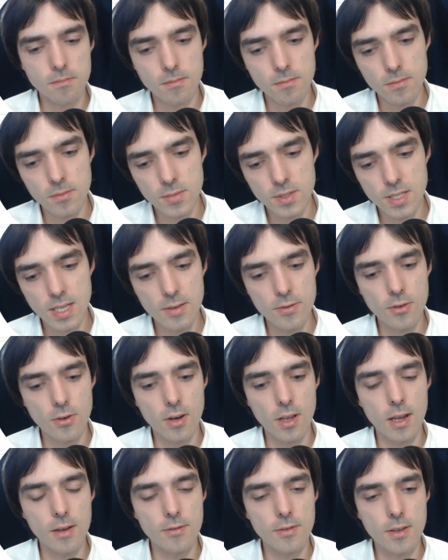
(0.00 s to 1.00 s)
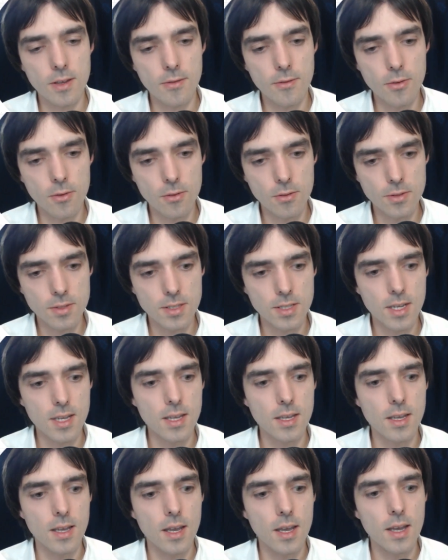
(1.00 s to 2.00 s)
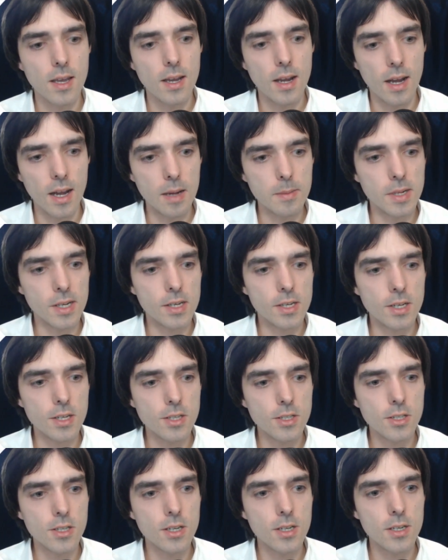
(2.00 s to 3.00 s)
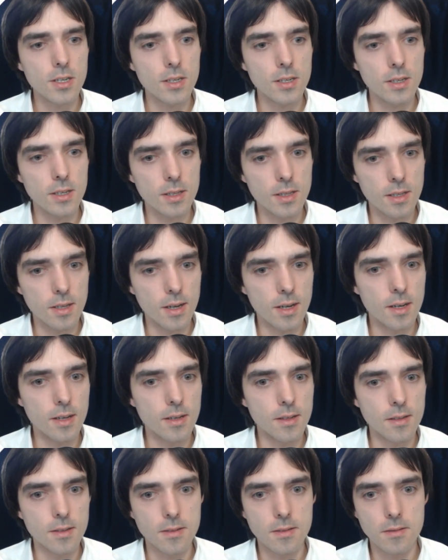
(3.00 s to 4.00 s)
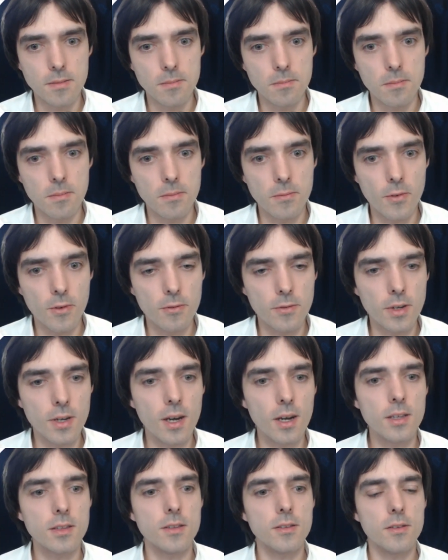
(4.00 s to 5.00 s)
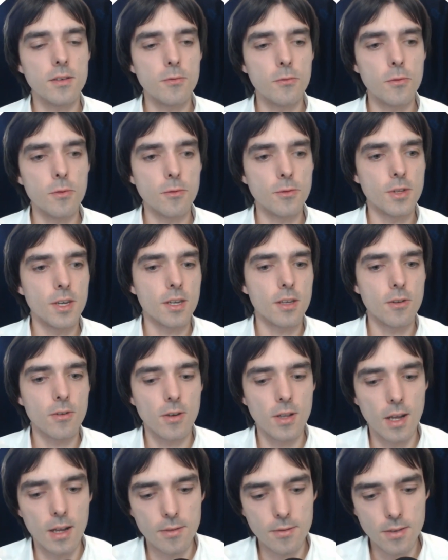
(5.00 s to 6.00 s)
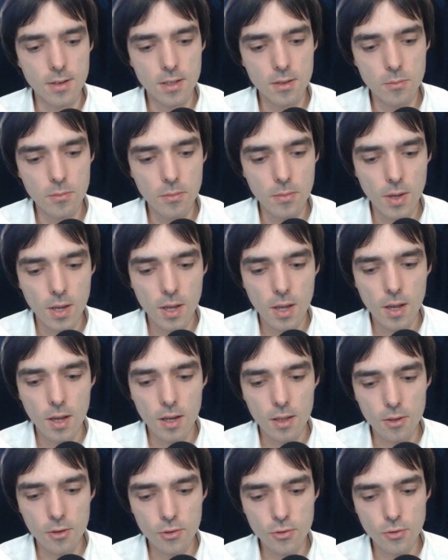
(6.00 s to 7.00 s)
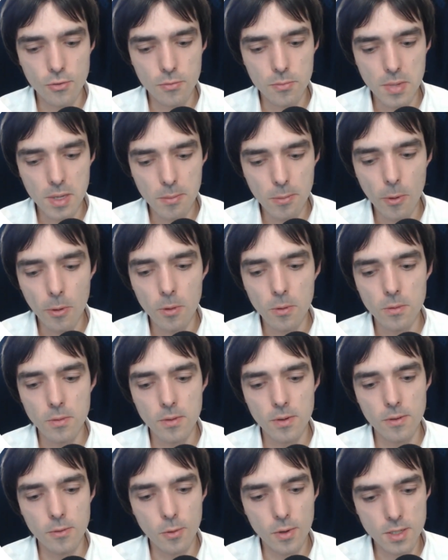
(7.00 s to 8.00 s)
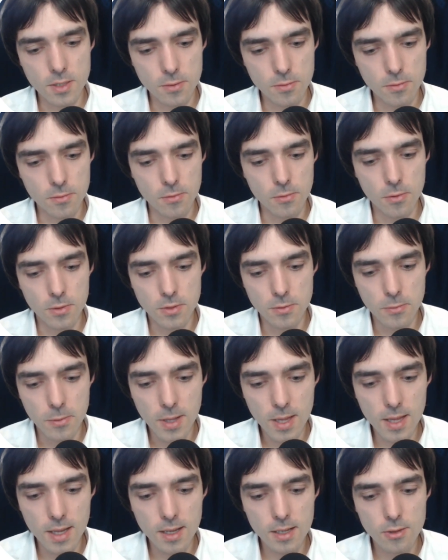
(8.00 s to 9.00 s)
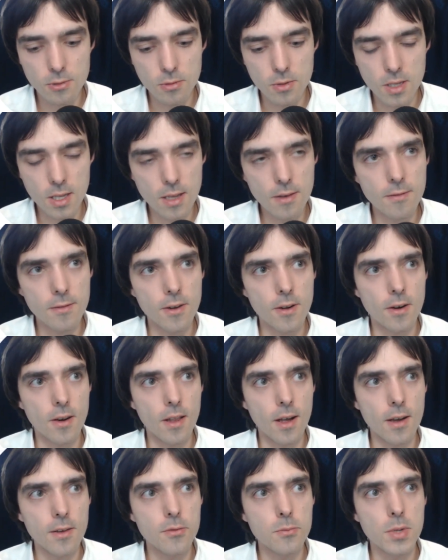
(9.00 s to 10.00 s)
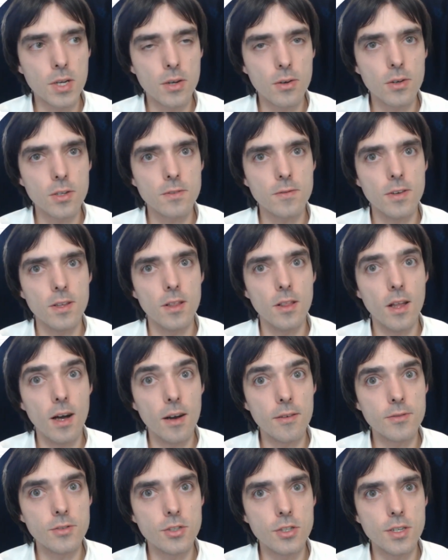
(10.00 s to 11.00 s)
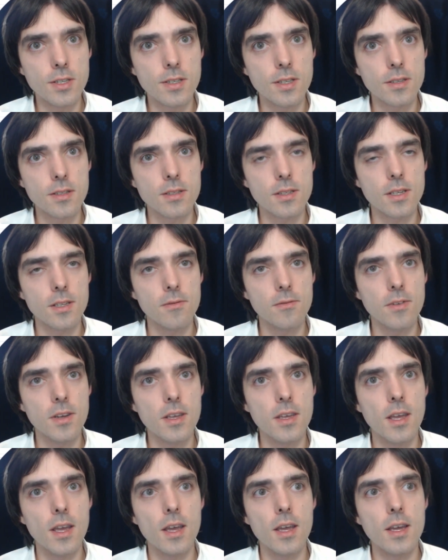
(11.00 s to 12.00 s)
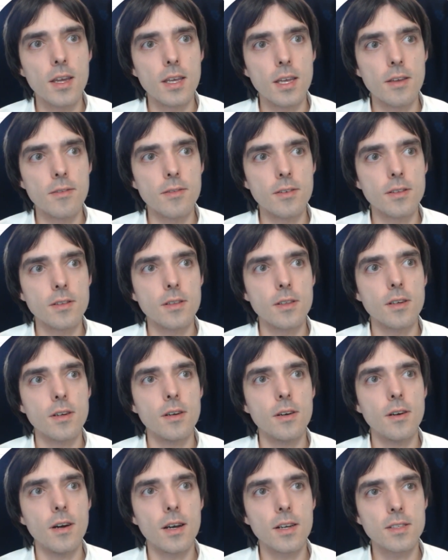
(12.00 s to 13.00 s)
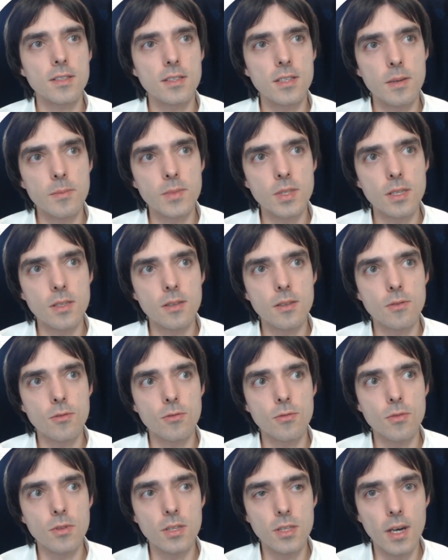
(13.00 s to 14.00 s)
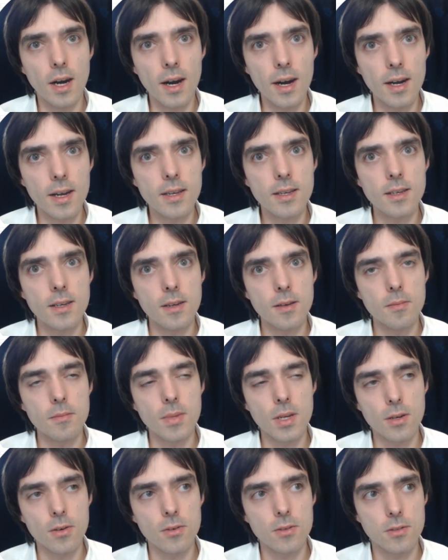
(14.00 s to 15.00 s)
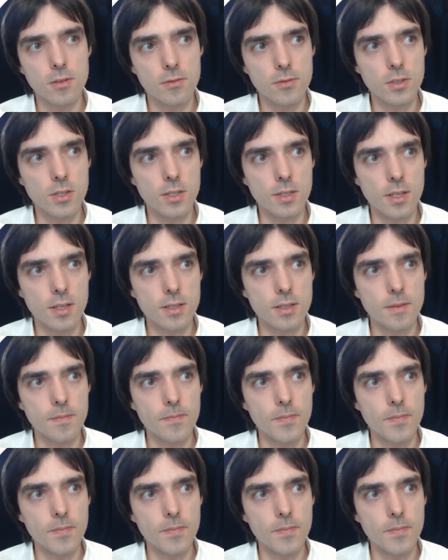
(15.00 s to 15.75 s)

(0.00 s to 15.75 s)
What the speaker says: save your life. If you will say, I'm a Christian and I with God, will take your life. And a lot of people was willing to give their life because they love Jesus, and they even accepted to die because of Jesus.